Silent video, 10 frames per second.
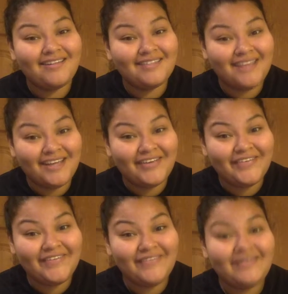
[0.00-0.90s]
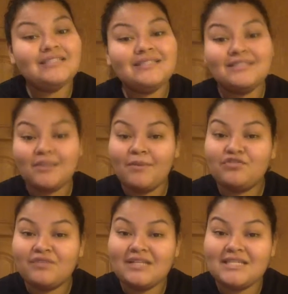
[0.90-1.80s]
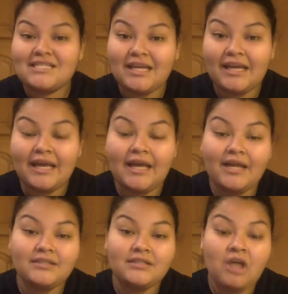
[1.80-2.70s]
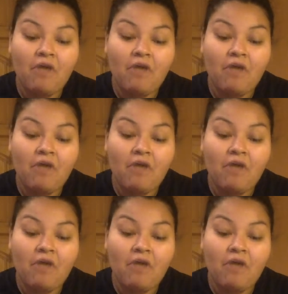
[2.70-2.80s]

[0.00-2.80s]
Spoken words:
Thank you so much for listening, and